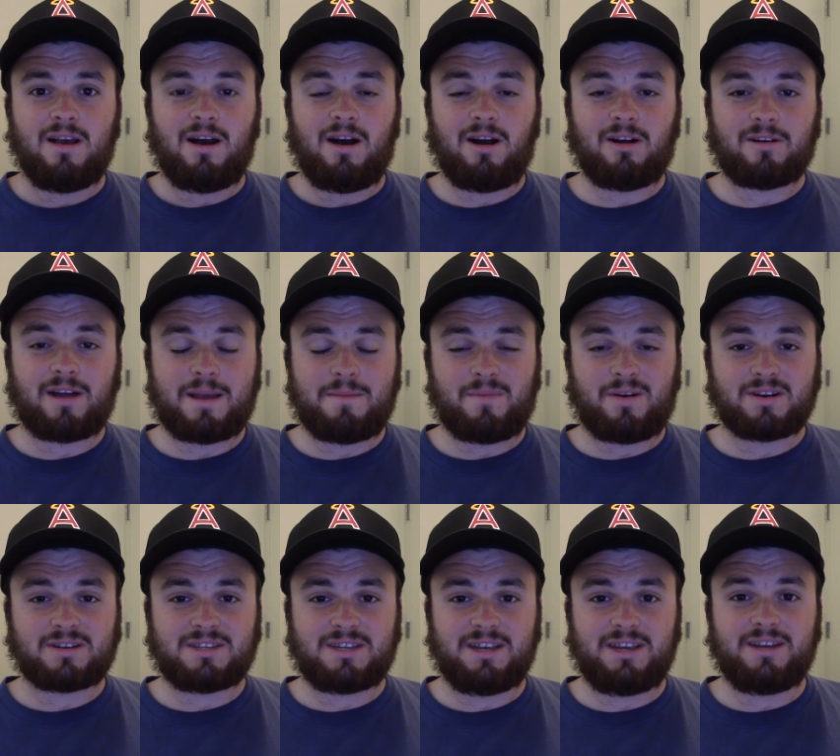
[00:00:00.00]
All right,
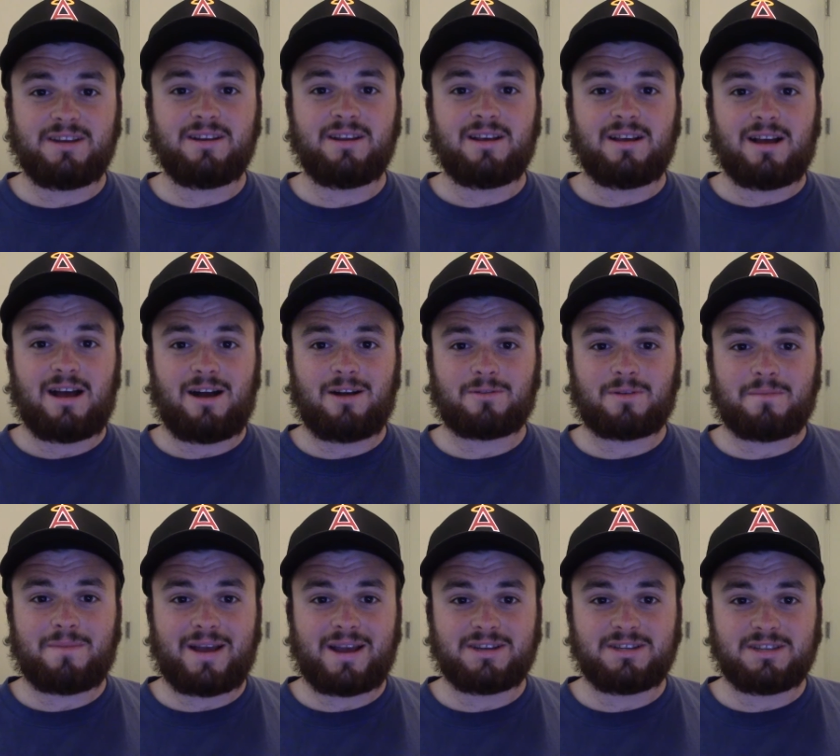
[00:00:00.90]
Martin, I'll
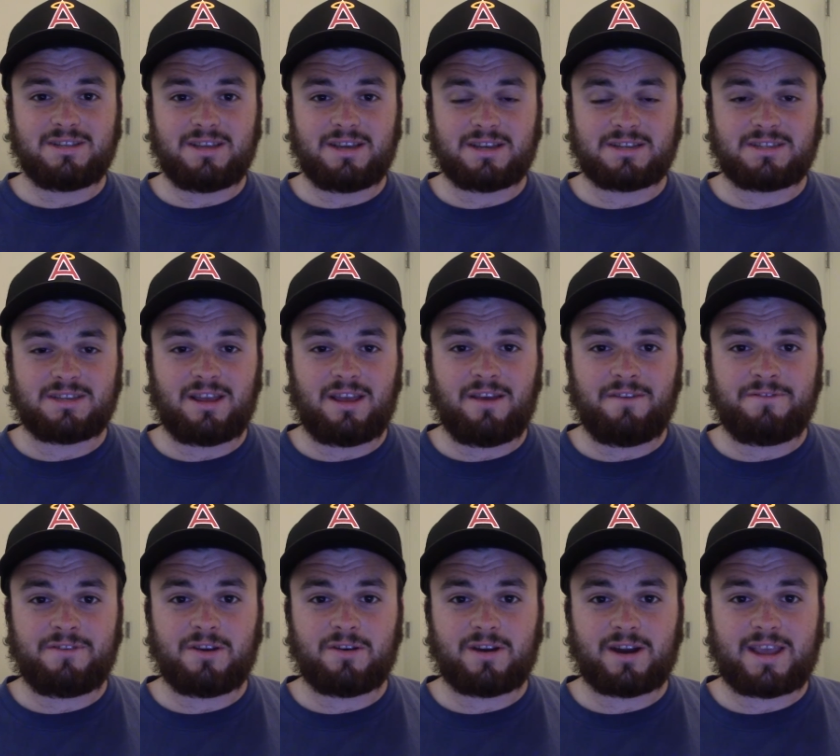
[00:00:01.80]
remind you this.
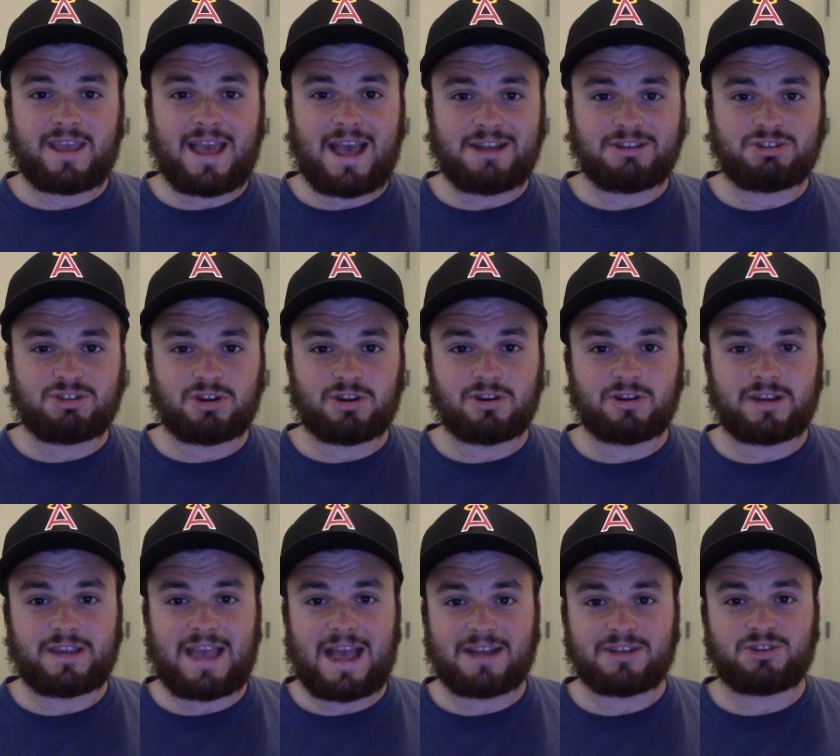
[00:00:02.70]
If you're a
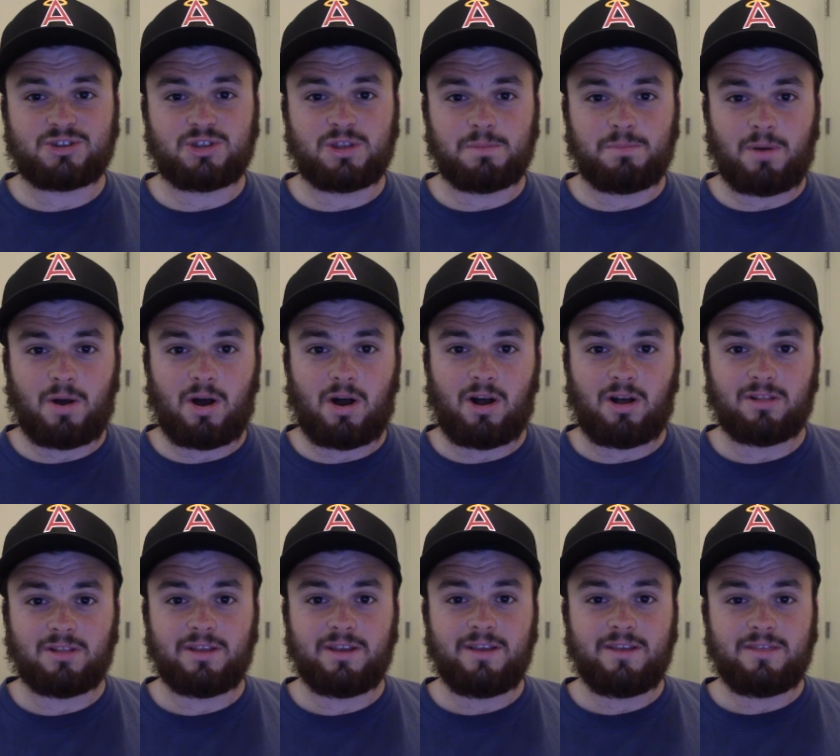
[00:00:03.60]
catcher, catch the
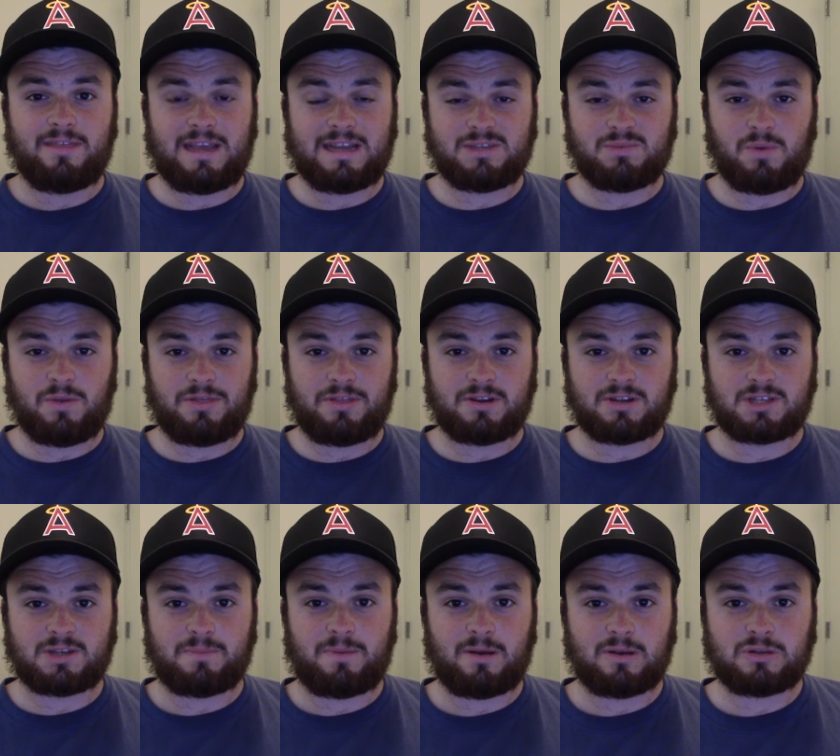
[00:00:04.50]
ball. That's what they're
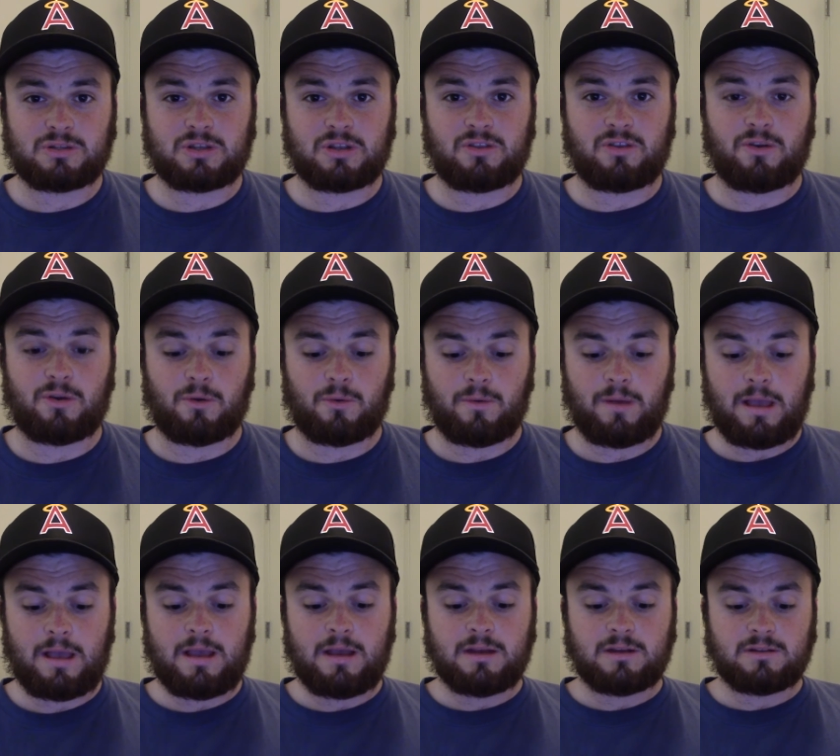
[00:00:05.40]
supposed to do.
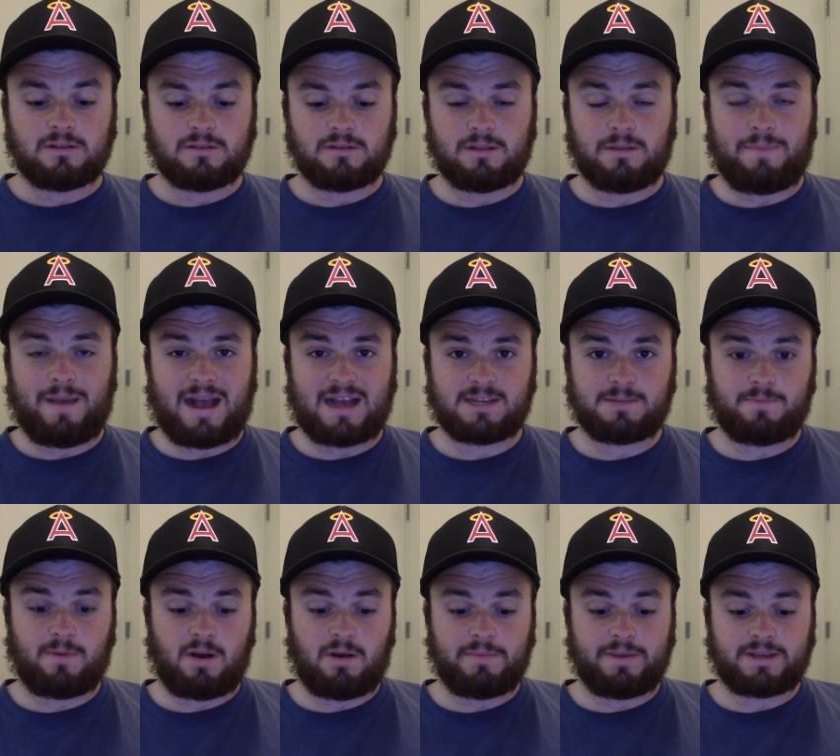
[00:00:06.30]
This is correct. The passed
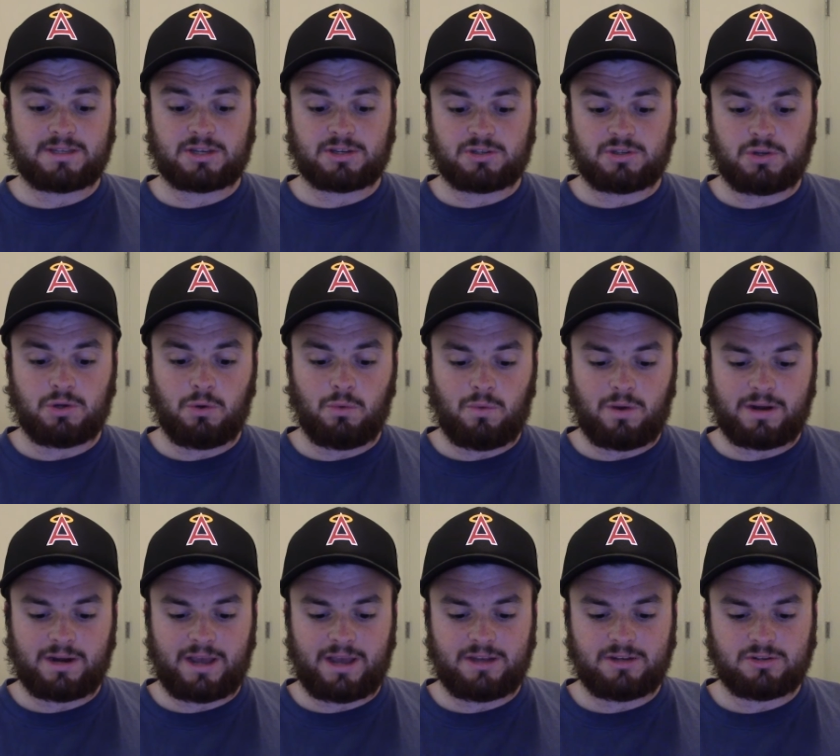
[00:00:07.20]
ball makes it
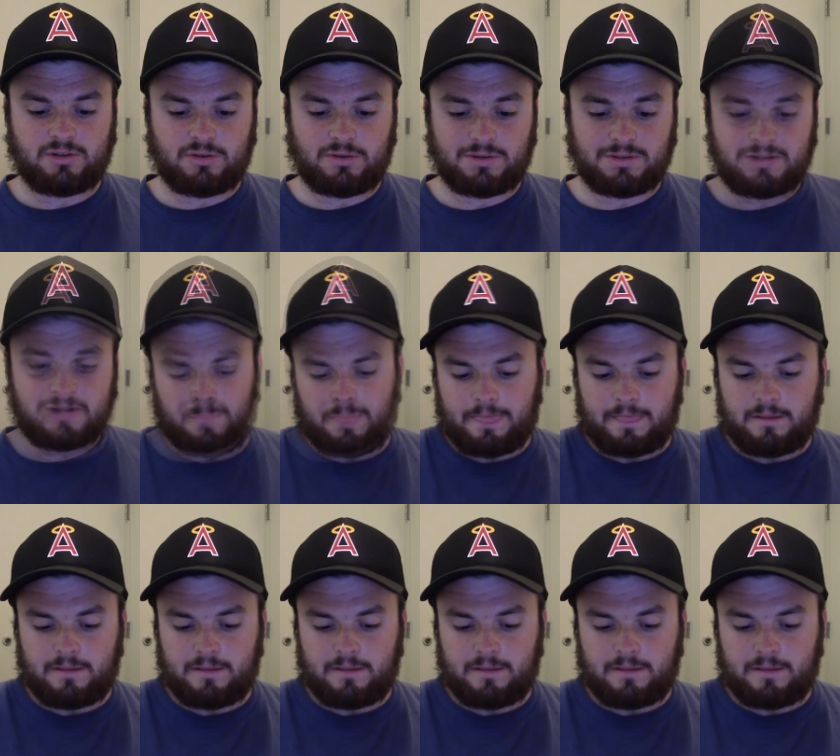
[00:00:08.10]
2-1 Angels.